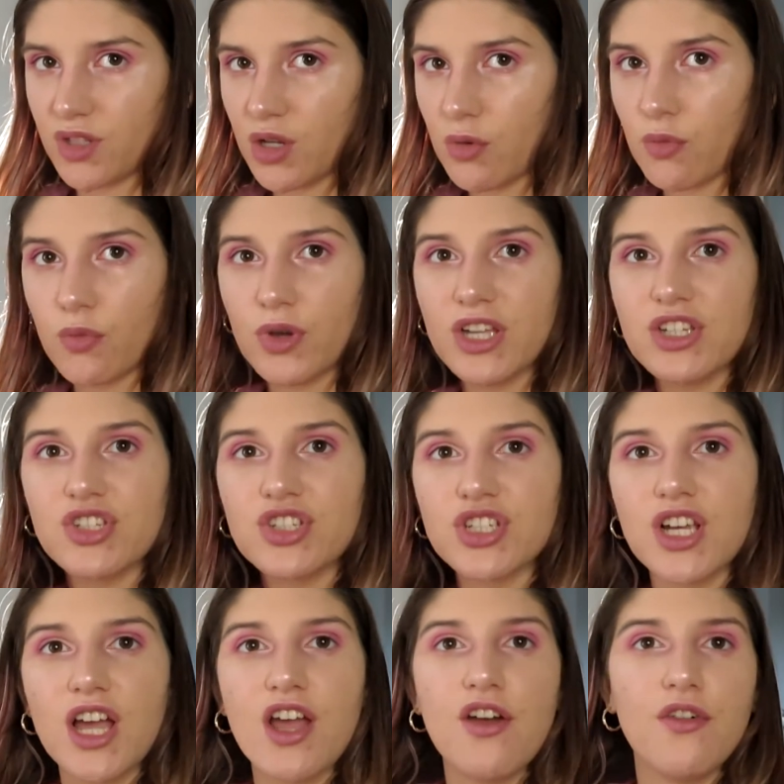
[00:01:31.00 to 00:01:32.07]
which
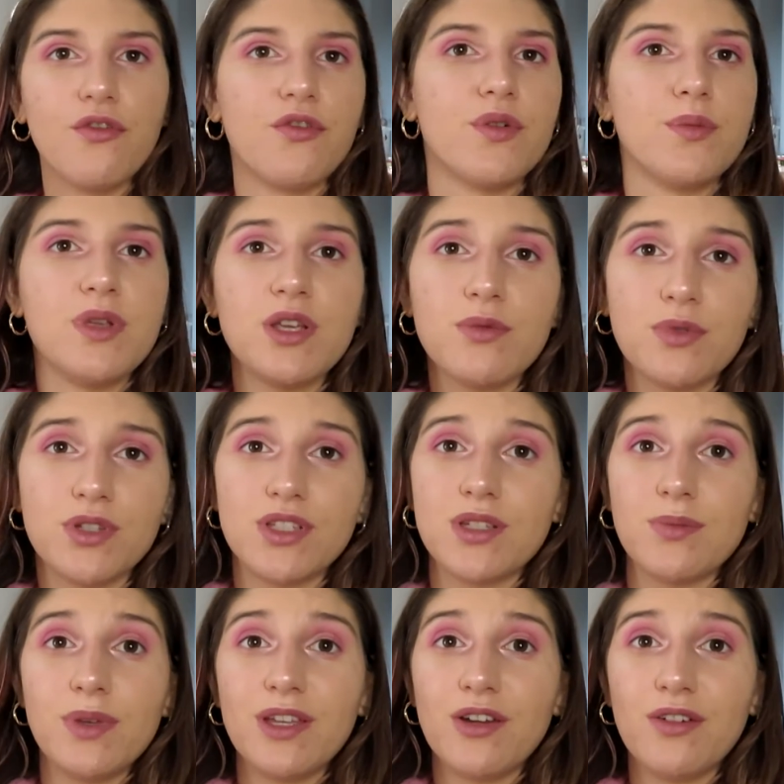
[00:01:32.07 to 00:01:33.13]
for me was a
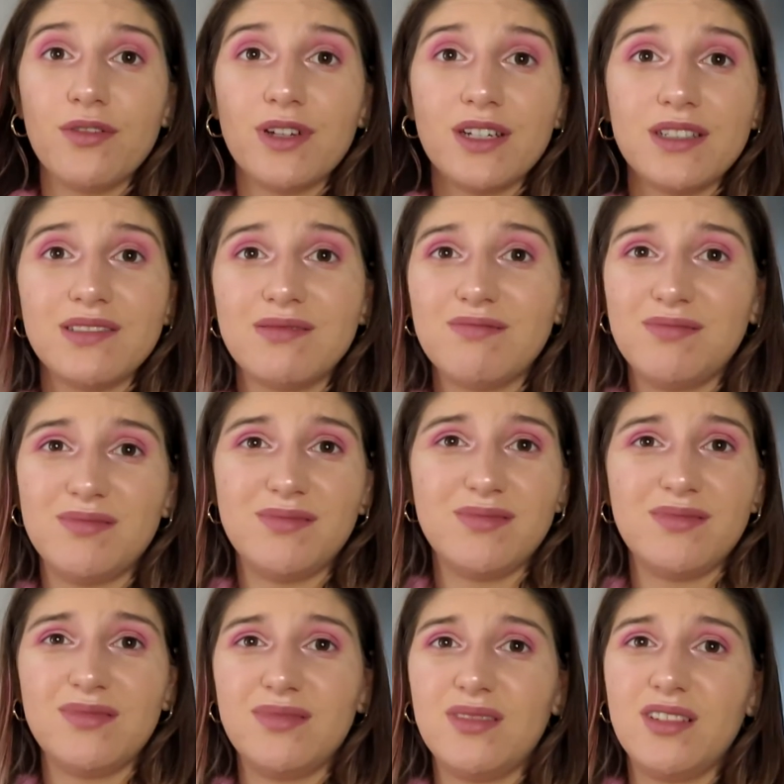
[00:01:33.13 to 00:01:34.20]
bit of
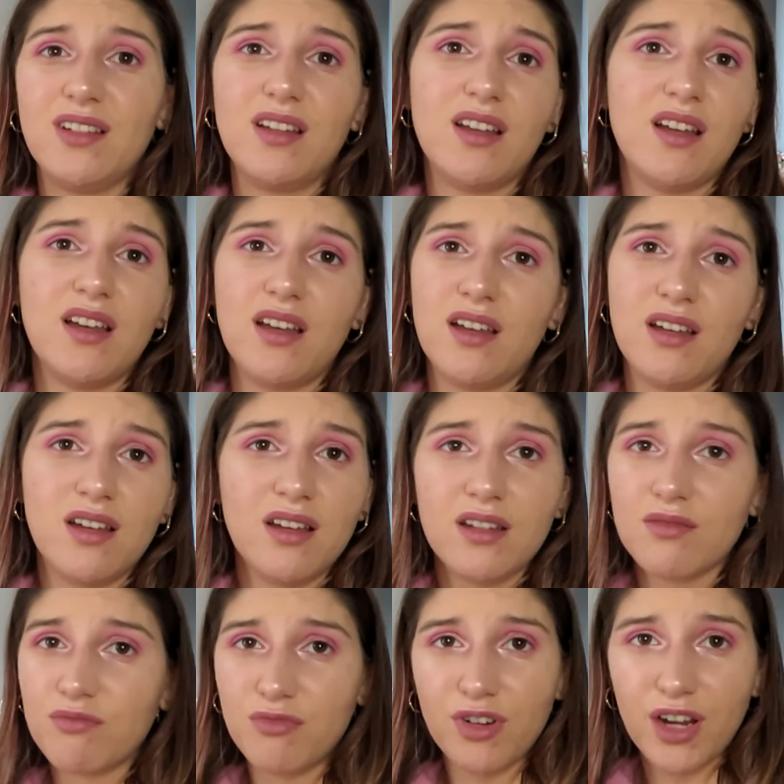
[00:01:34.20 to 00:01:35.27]
a
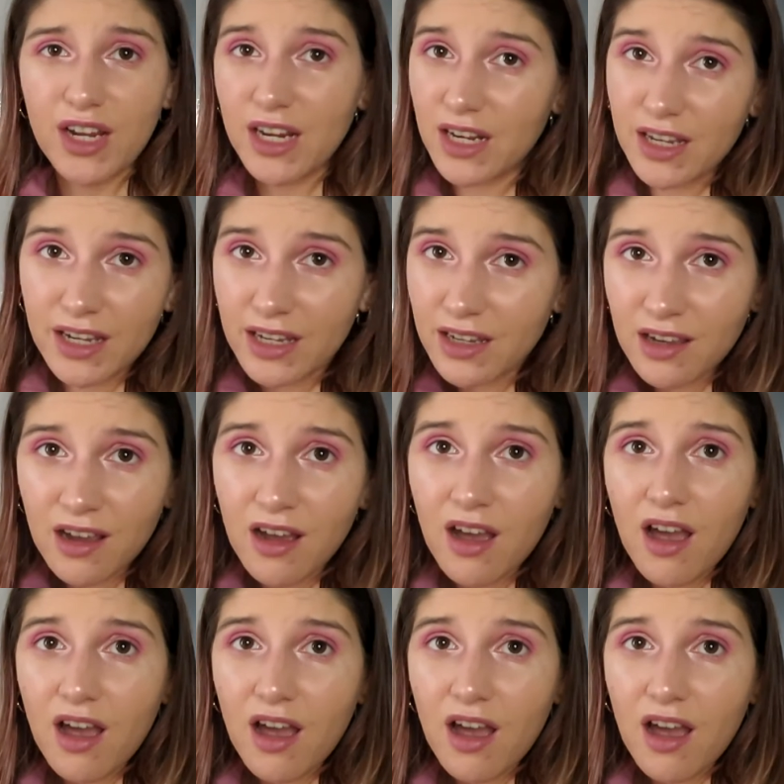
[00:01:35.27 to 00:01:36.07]
really?